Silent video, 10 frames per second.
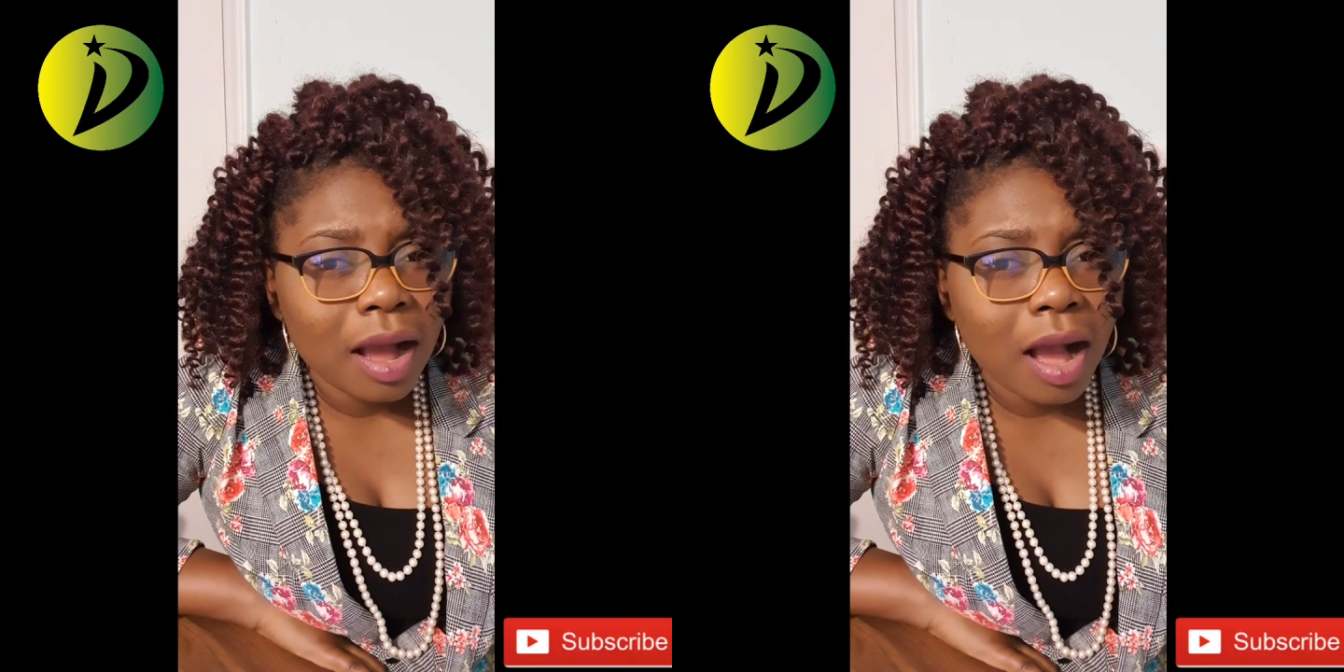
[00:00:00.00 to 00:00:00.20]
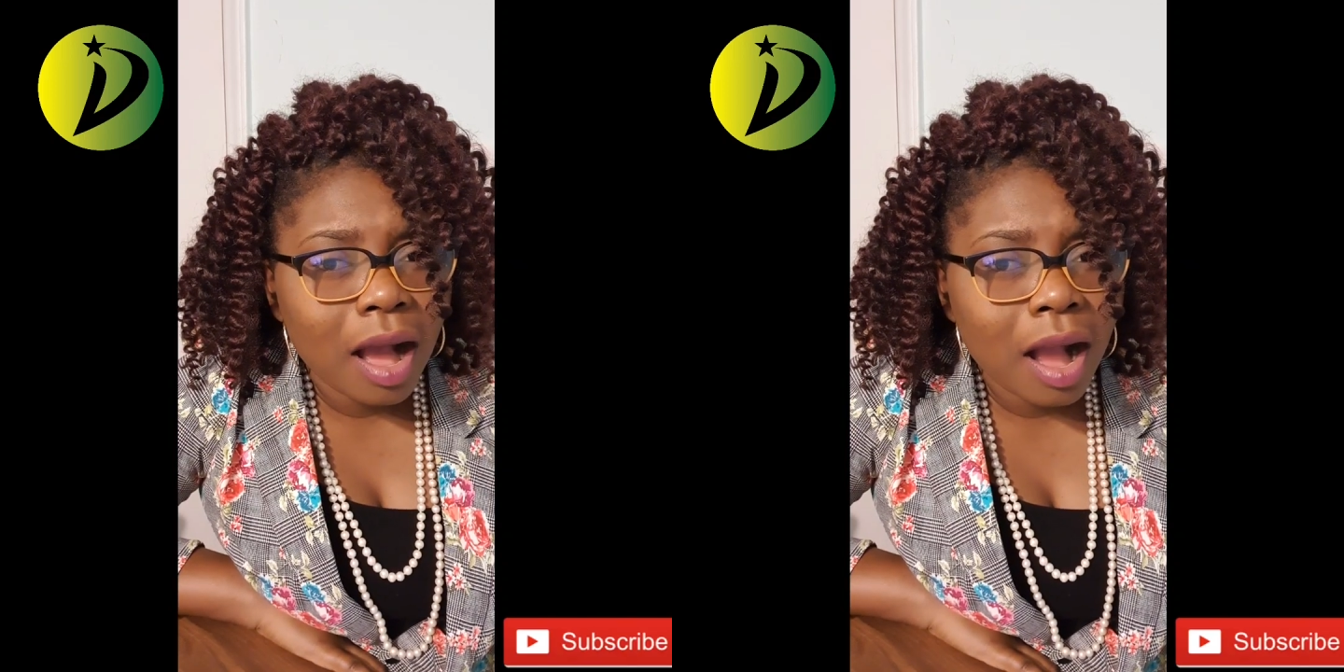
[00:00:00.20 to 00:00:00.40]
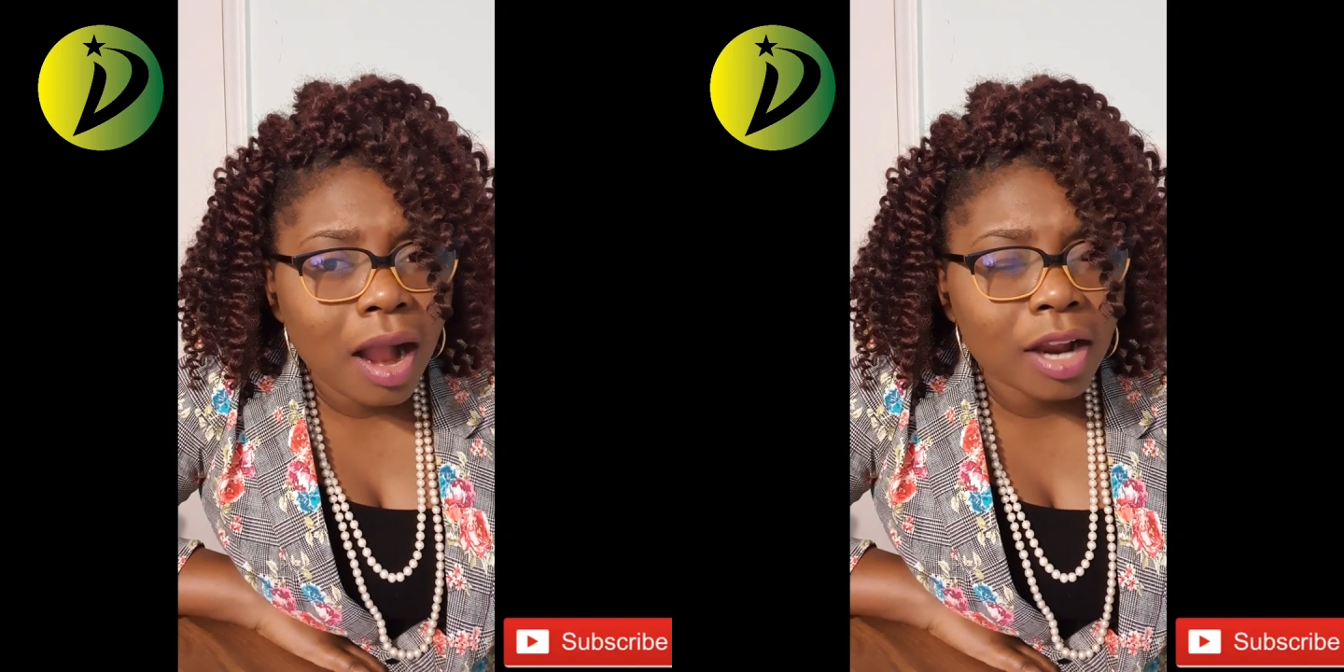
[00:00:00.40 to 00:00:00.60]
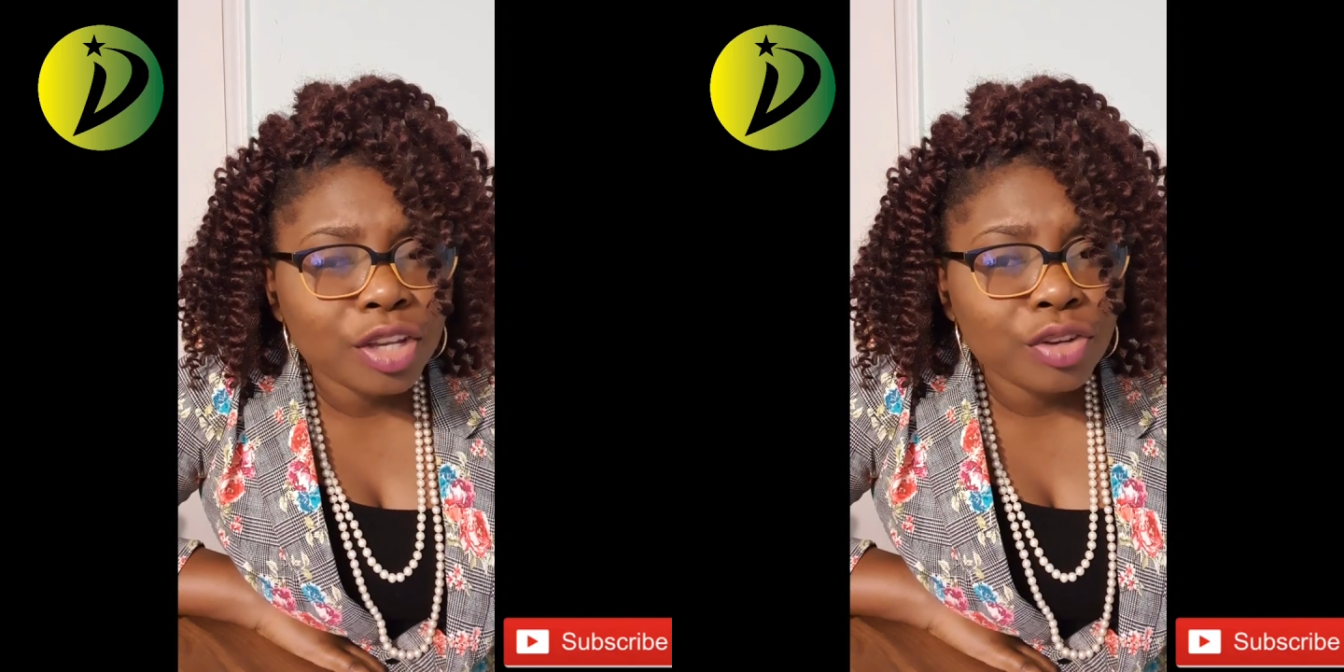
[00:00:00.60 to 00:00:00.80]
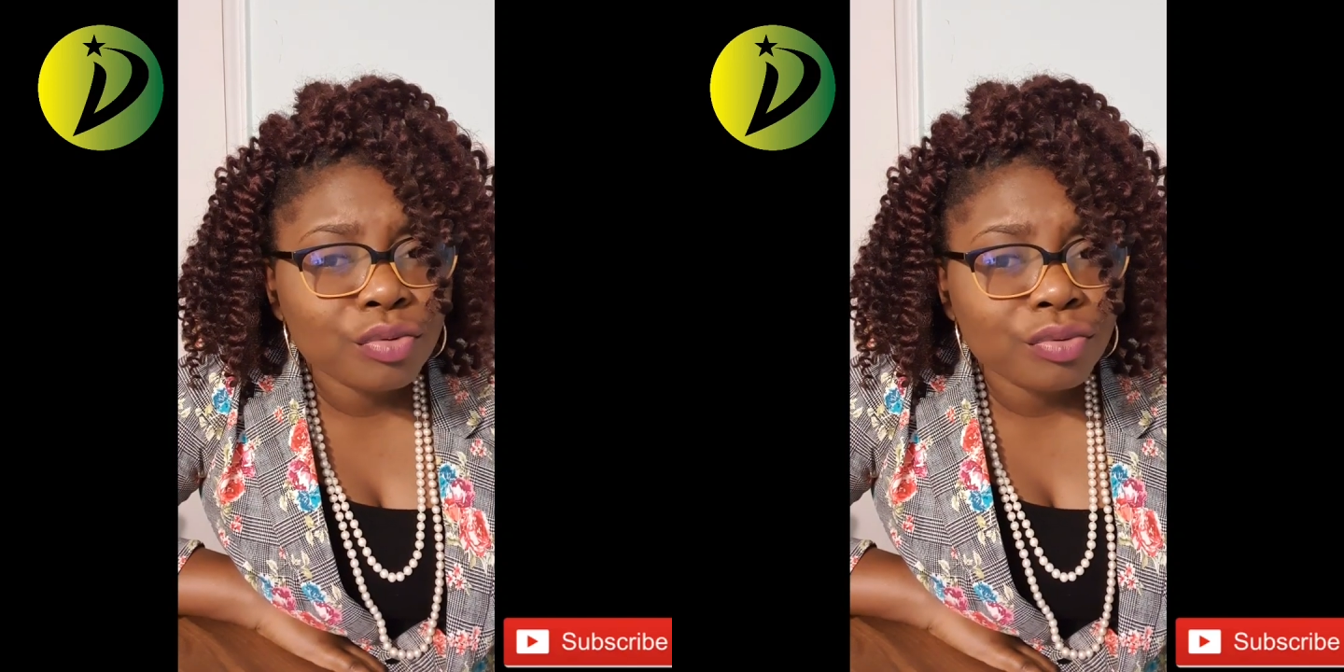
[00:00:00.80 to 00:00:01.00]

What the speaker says: Are you